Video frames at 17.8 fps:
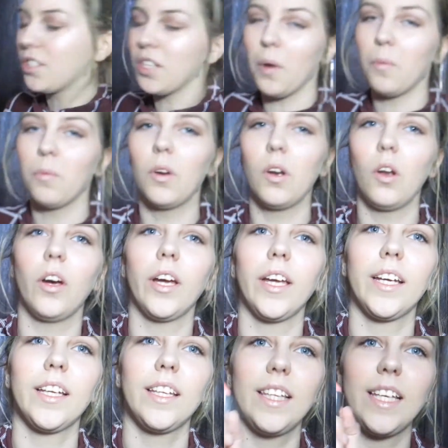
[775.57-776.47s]
don't
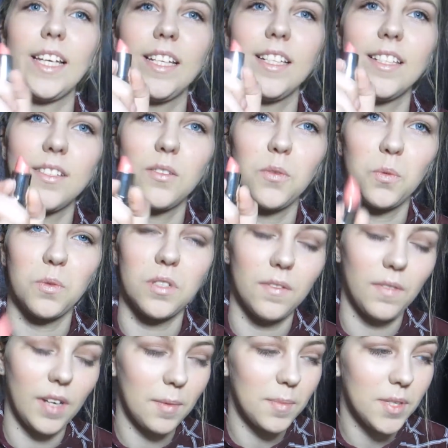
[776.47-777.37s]
like these sorts
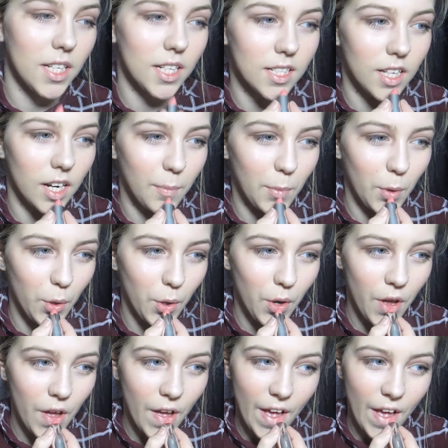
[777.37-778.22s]
of lipsticks anymore.